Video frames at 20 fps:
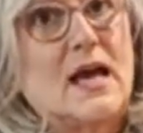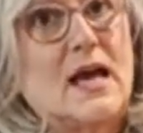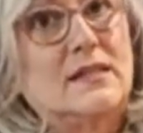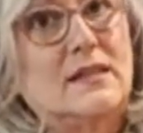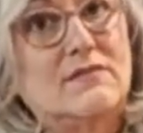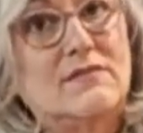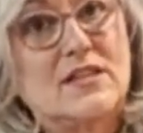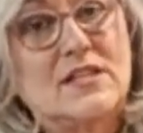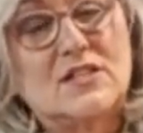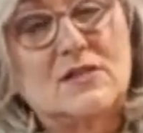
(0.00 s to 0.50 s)
I
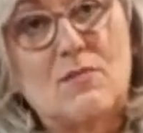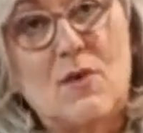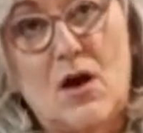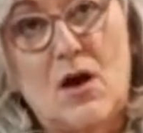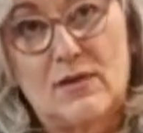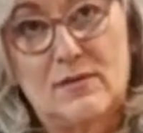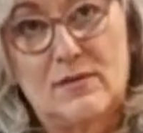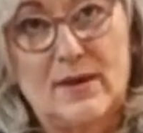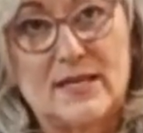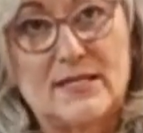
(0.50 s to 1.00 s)
love the
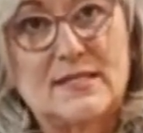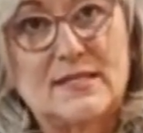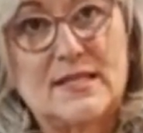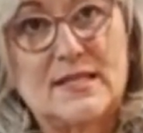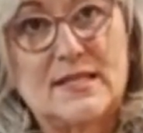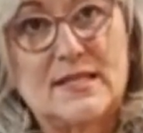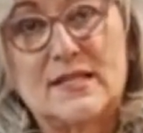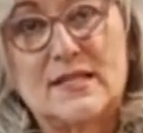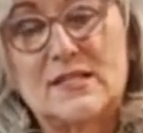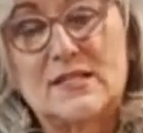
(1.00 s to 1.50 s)
small the best.
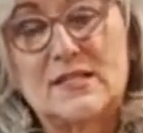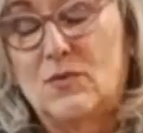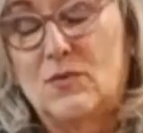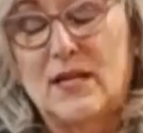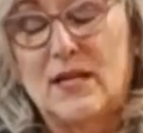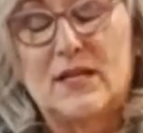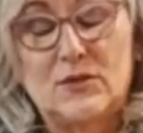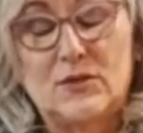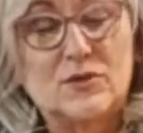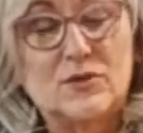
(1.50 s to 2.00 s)
That's the one that I
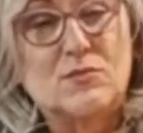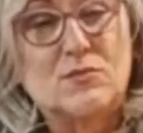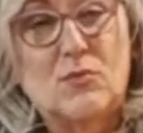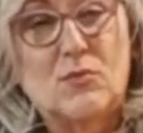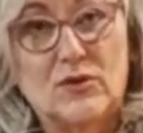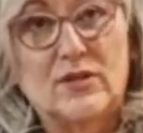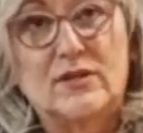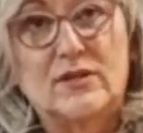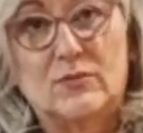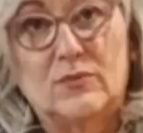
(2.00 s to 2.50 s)
use more
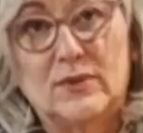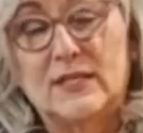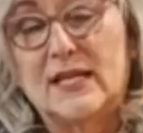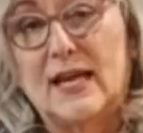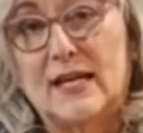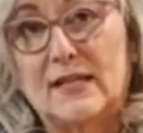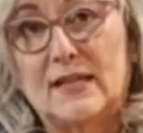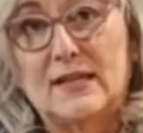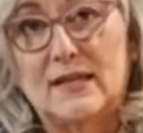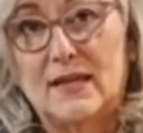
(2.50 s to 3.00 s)
than
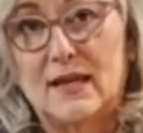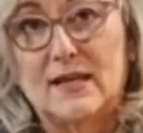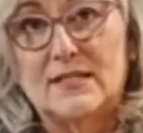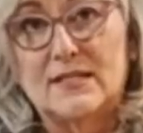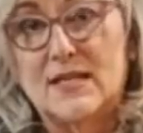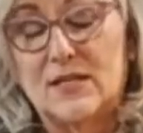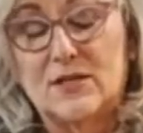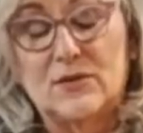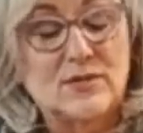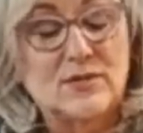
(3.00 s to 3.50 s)
really anything
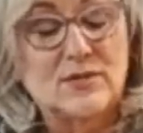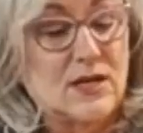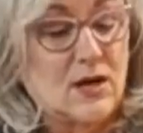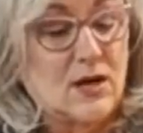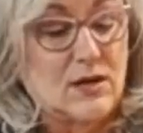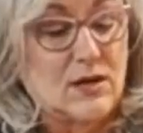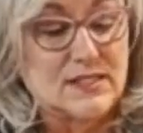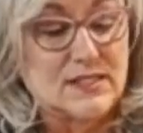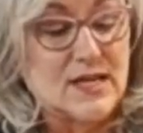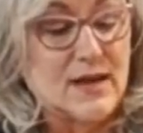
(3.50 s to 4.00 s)
else. I use that
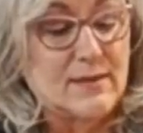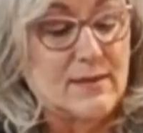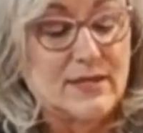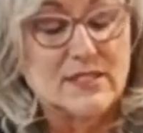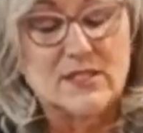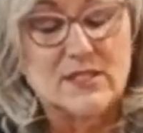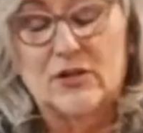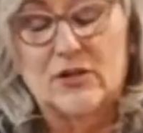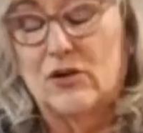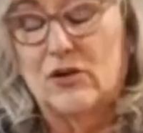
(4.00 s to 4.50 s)
all the time because
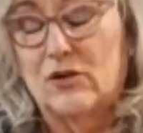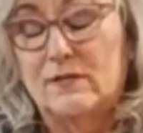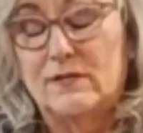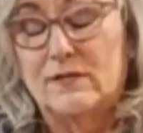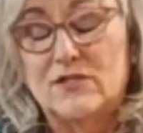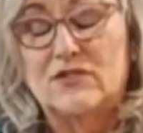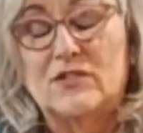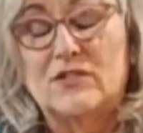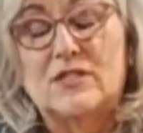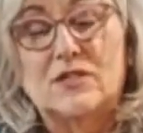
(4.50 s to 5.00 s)
the curve
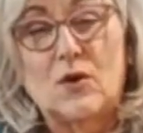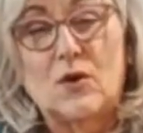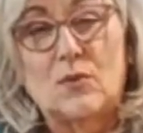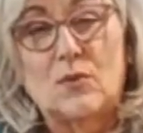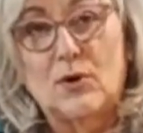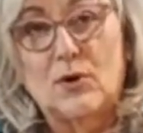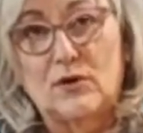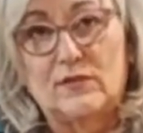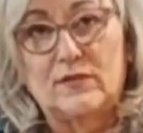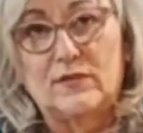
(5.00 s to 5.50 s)
is just so
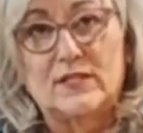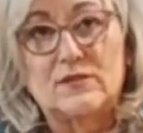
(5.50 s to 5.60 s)
perfect.